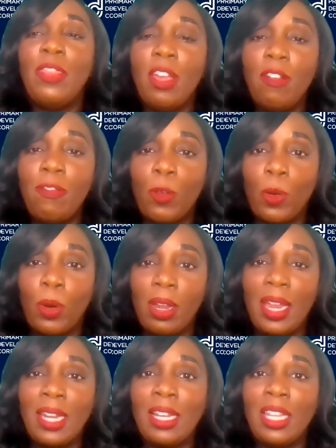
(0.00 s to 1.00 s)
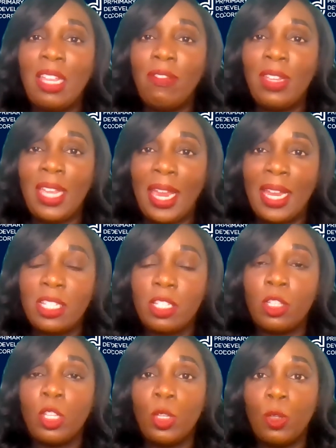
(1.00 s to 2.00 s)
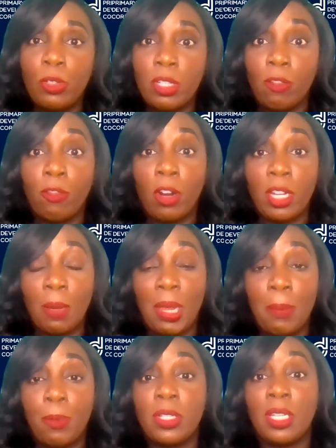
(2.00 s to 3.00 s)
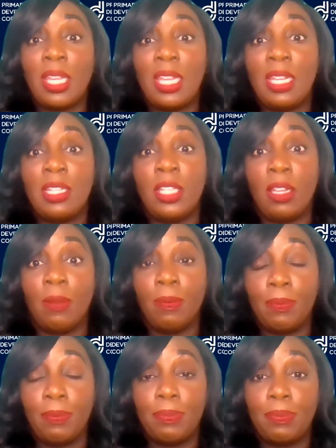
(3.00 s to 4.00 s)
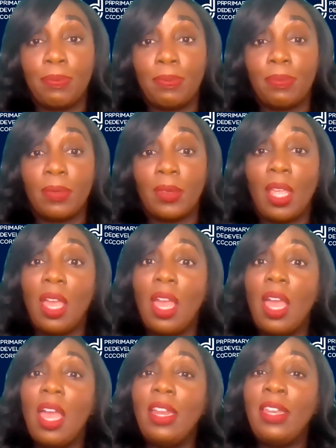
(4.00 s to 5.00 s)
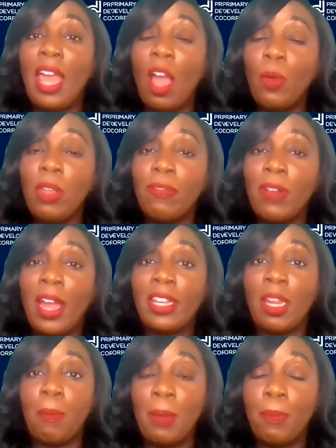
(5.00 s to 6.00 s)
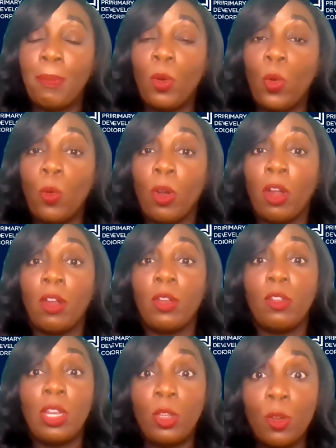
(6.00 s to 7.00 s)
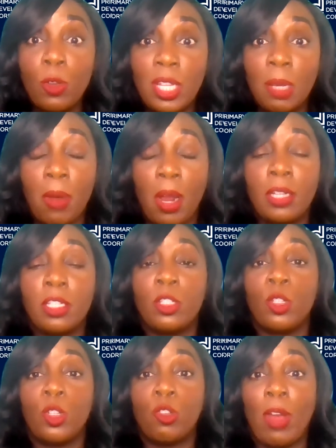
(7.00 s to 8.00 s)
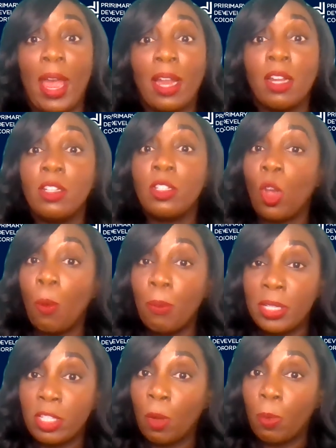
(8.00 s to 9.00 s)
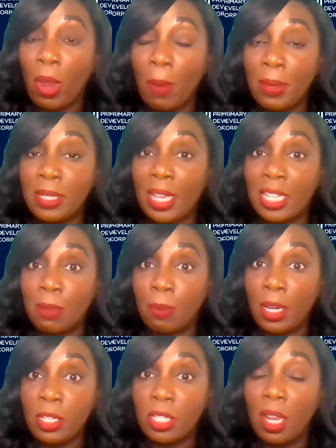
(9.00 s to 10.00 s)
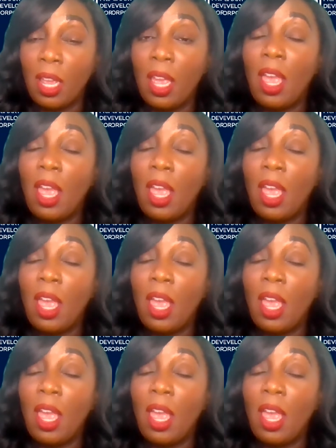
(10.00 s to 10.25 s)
Therefore, it alleviates the use of running people to the ED. Now we find that people who are using monitors to track don't miss their appointments as much